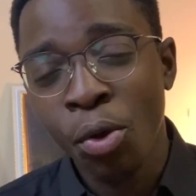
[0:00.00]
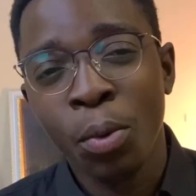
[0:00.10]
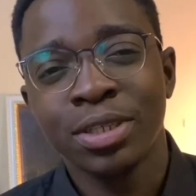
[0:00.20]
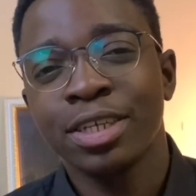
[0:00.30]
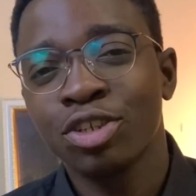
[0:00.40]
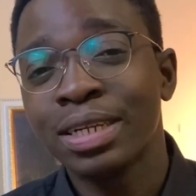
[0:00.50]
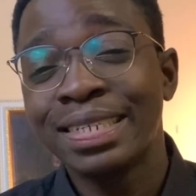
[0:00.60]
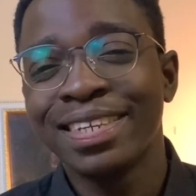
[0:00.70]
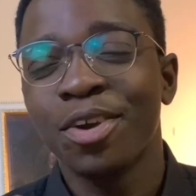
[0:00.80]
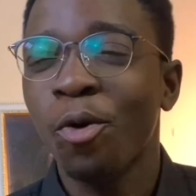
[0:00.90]
was actually
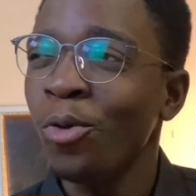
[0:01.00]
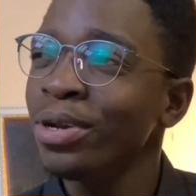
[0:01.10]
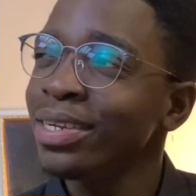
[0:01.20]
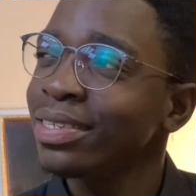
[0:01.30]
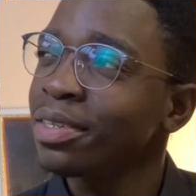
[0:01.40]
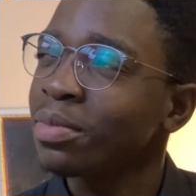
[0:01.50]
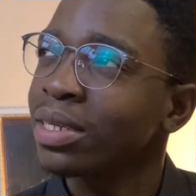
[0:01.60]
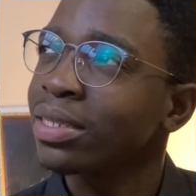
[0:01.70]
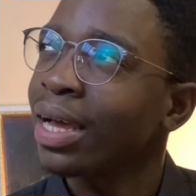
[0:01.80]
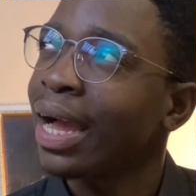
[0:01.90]
the only
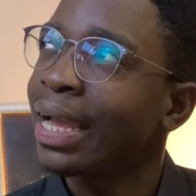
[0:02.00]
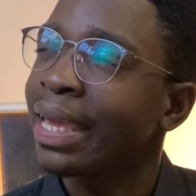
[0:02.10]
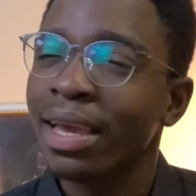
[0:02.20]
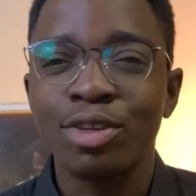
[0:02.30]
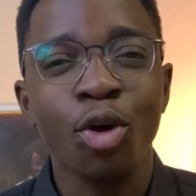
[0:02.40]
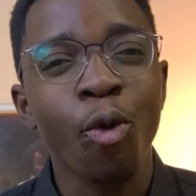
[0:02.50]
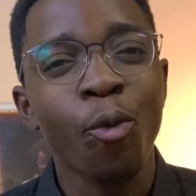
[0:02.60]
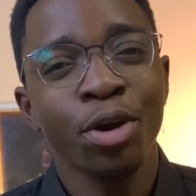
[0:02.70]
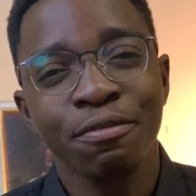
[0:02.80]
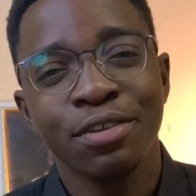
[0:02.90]
semester, I guess, or
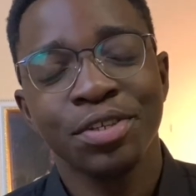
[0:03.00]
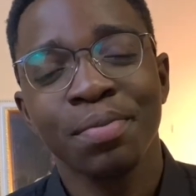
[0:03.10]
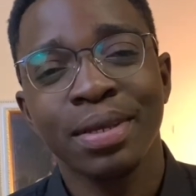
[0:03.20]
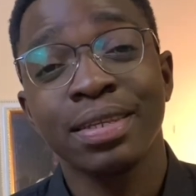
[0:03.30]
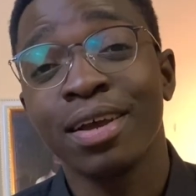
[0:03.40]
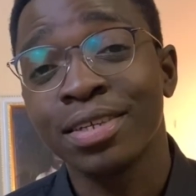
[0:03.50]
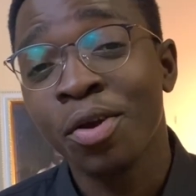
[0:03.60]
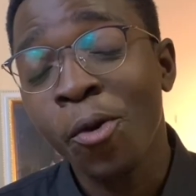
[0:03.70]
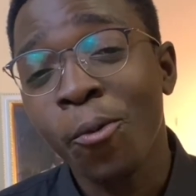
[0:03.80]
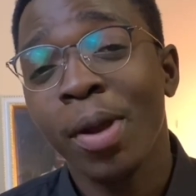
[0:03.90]
one of the semesters
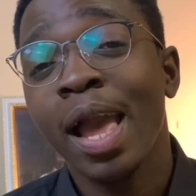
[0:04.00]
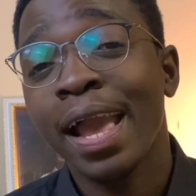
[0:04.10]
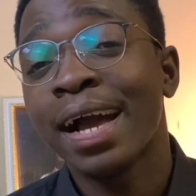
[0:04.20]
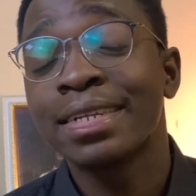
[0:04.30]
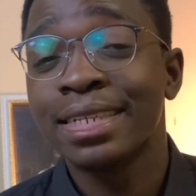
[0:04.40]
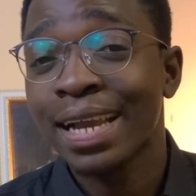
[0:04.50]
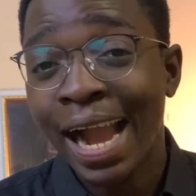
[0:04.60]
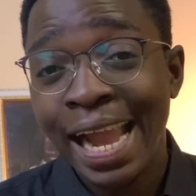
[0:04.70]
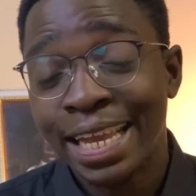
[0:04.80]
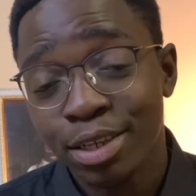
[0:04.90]
where I had the
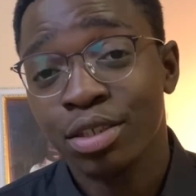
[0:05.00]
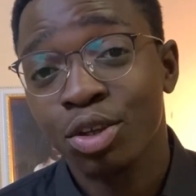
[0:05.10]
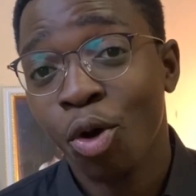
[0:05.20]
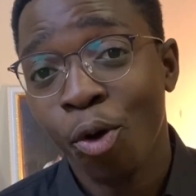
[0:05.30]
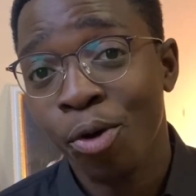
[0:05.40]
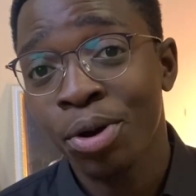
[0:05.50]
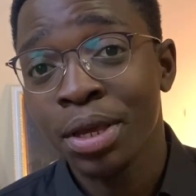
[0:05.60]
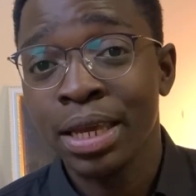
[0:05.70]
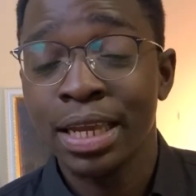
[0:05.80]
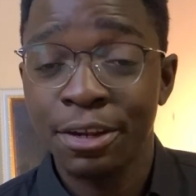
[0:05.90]
highest score
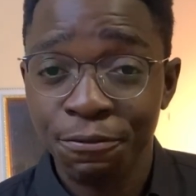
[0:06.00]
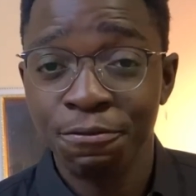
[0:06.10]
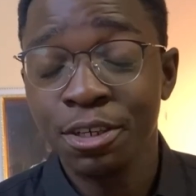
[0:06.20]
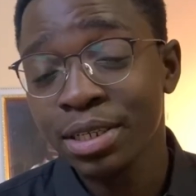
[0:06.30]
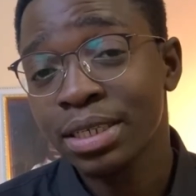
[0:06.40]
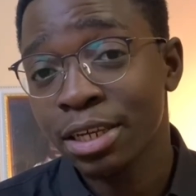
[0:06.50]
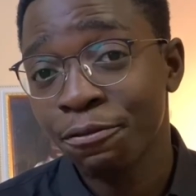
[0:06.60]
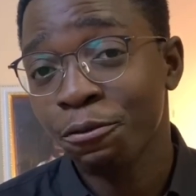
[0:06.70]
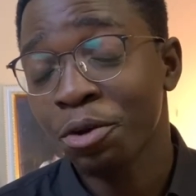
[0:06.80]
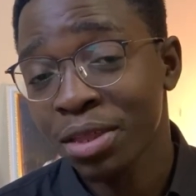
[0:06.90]
in physics and
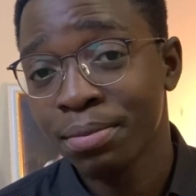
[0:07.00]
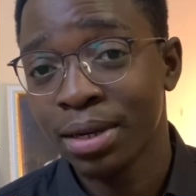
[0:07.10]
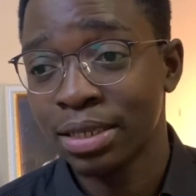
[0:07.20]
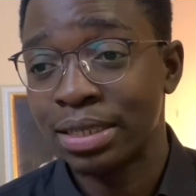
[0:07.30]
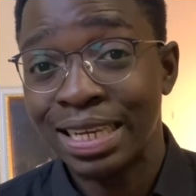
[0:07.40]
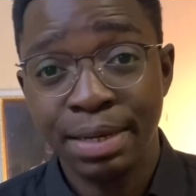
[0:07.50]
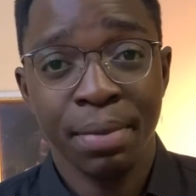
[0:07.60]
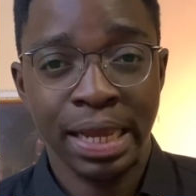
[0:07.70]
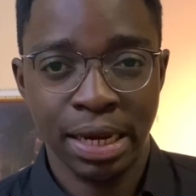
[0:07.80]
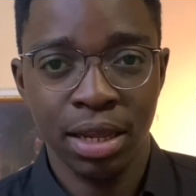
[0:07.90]
further maths in my
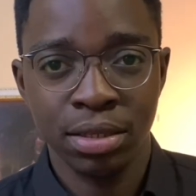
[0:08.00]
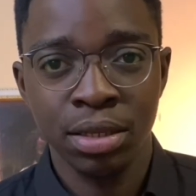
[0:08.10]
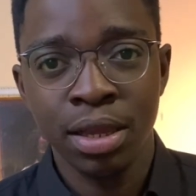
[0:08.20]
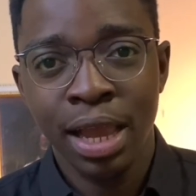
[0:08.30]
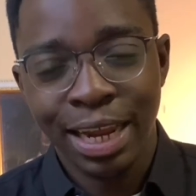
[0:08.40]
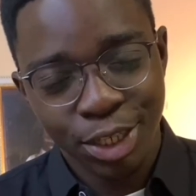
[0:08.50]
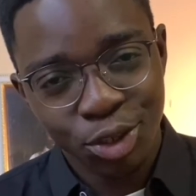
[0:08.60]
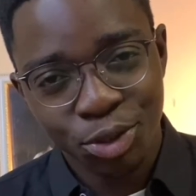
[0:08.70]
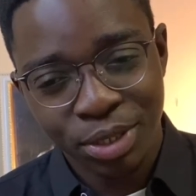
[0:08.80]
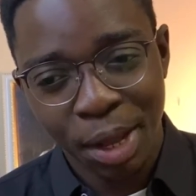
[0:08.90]
class. And this
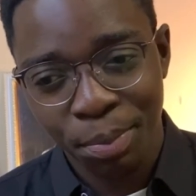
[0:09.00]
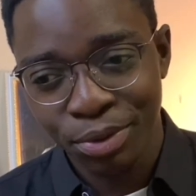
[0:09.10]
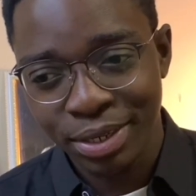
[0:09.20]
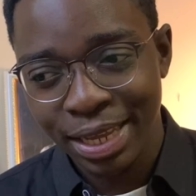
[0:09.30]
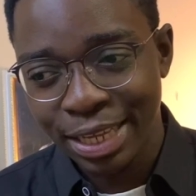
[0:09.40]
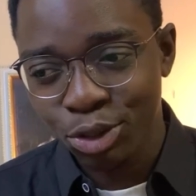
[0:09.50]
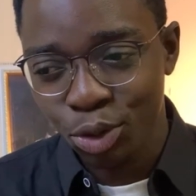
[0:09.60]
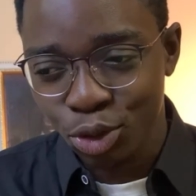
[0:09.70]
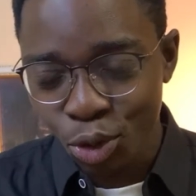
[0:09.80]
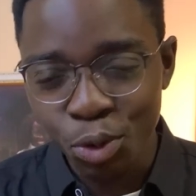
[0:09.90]
was what happened. It was
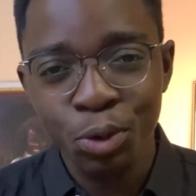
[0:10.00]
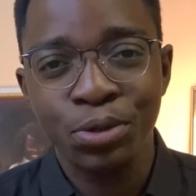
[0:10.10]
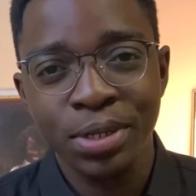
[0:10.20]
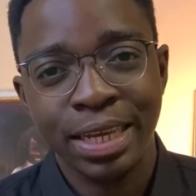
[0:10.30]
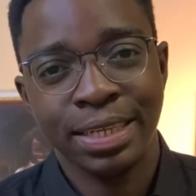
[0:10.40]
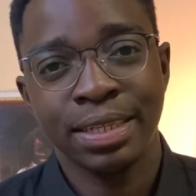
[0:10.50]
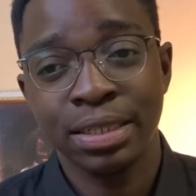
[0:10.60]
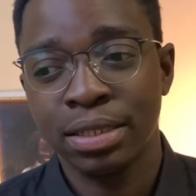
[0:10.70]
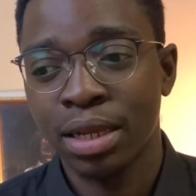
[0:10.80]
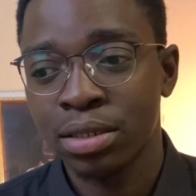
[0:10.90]
so good to the
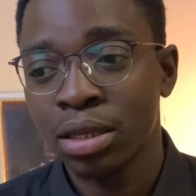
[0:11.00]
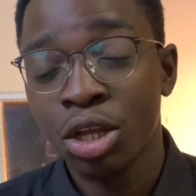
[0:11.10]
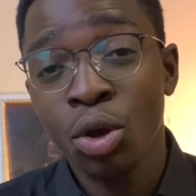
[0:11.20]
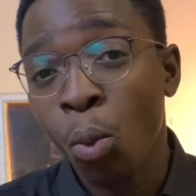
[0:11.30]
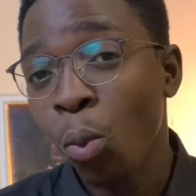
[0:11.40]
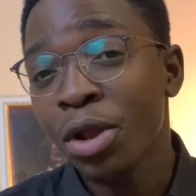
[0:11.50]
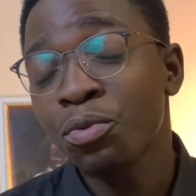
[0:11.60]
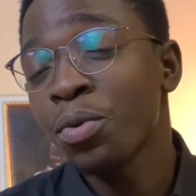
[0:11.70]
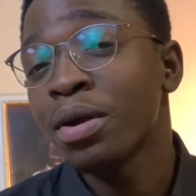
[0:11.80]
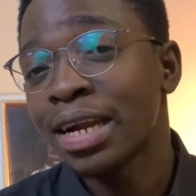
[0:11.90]
extent that when we
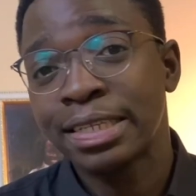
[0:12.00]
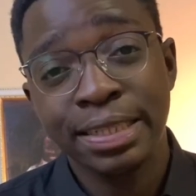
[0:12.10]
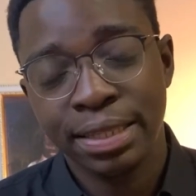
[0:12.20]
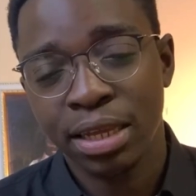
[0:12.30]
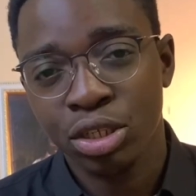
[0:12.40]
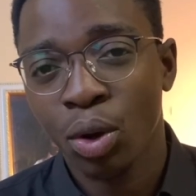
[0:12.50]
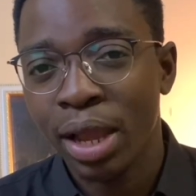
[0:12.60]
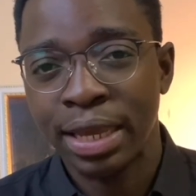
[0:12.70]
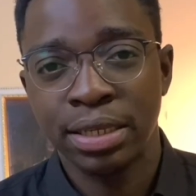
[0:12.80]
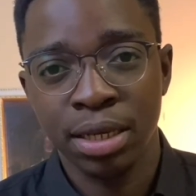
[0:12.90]
were writing tests or
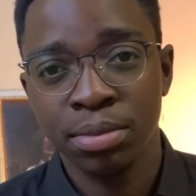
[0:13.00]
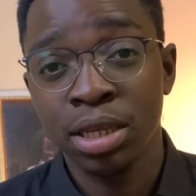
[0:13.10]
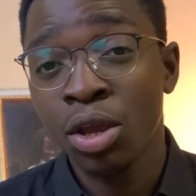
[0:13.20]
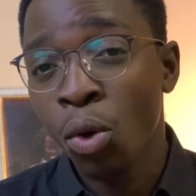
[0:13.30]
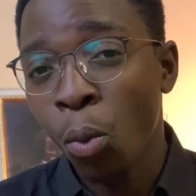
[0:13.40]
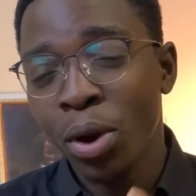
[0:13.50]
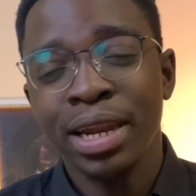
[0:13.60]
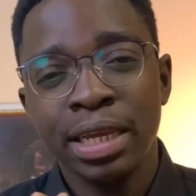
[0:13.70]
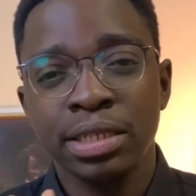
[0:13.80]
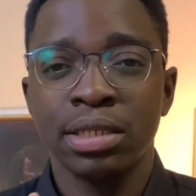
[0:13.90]
exams, when
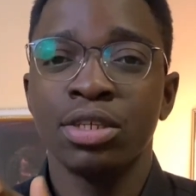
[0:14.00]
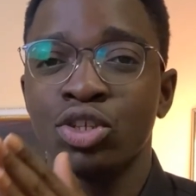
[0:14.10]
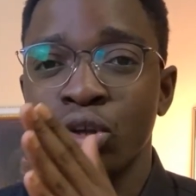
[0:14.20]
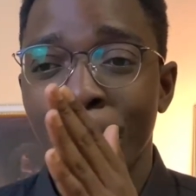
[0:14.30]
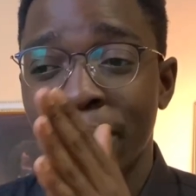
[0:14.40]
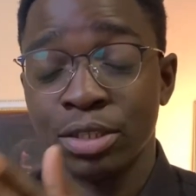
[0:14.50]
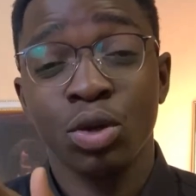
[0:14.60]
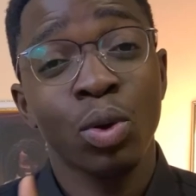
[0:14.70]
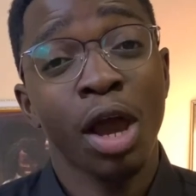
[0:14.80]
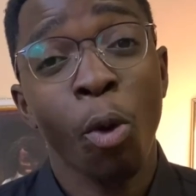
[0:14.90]
I see some
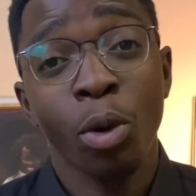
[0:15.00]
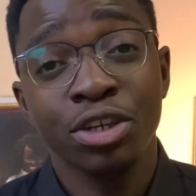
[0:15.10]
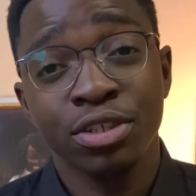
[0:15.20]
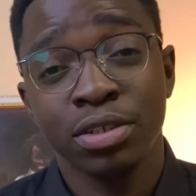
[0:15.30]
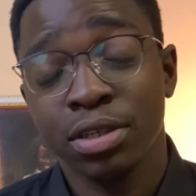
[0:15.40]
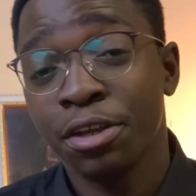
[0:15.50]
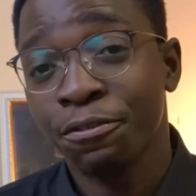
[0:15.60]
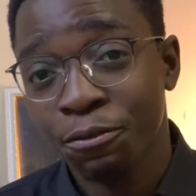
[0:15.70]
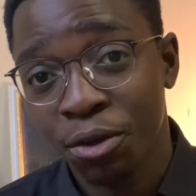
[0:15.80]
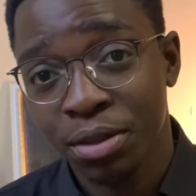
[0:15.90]
particular questions in
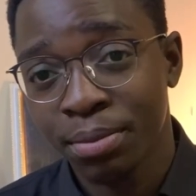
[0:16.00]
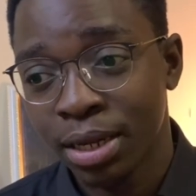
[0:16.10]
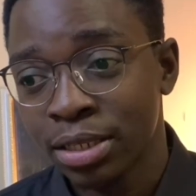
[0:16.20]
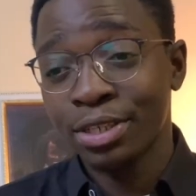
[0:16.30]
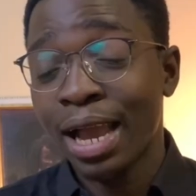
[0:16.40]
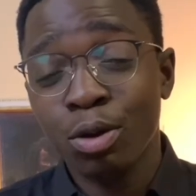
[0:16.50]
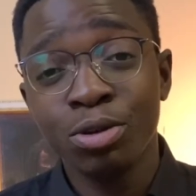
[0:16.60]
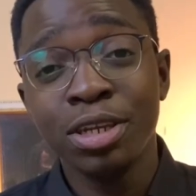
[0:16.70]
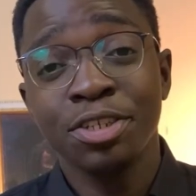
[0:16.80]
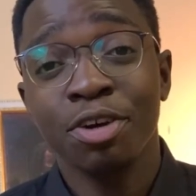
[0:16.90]
further maths, I could
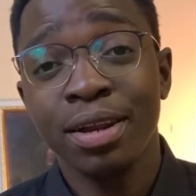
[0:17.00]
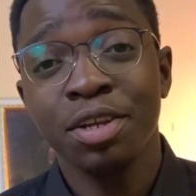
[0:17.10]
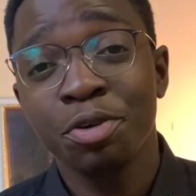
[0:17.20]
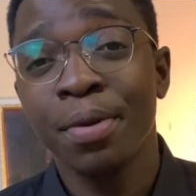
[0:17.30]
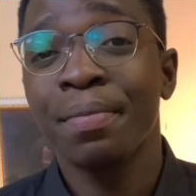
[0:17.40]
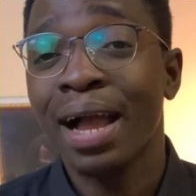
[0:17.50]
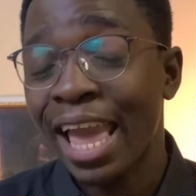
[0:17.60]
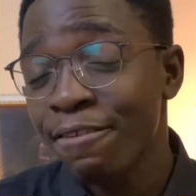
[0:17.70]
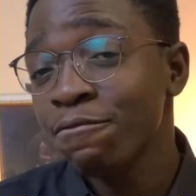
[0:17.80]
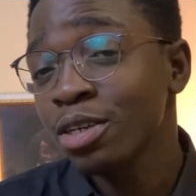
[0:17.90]
literally remember
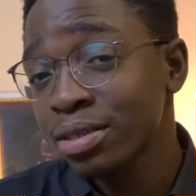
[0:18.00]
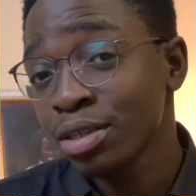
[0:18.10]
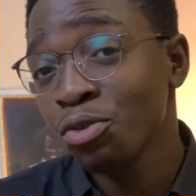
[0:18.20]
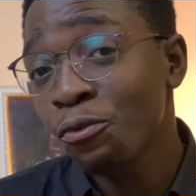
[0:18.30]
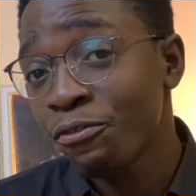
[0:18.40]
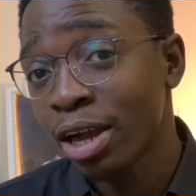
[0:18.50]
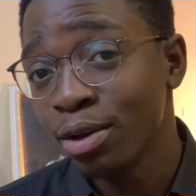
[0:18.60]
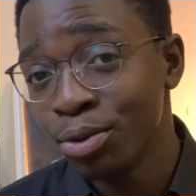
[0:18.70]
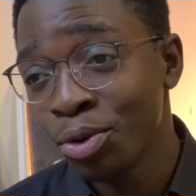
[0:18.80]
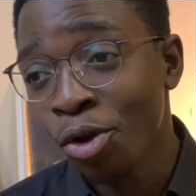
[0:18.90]
every single
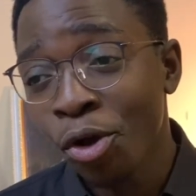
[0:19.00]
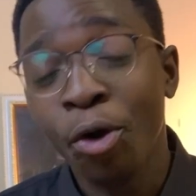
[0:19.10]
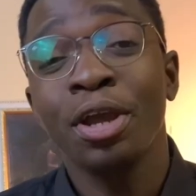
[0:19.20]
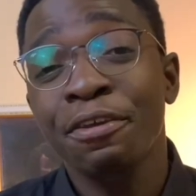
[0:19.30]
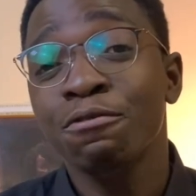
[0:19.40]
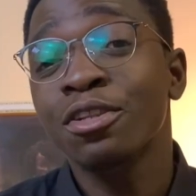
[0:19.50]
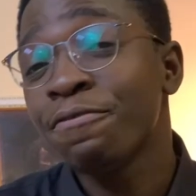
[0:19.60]
value or even the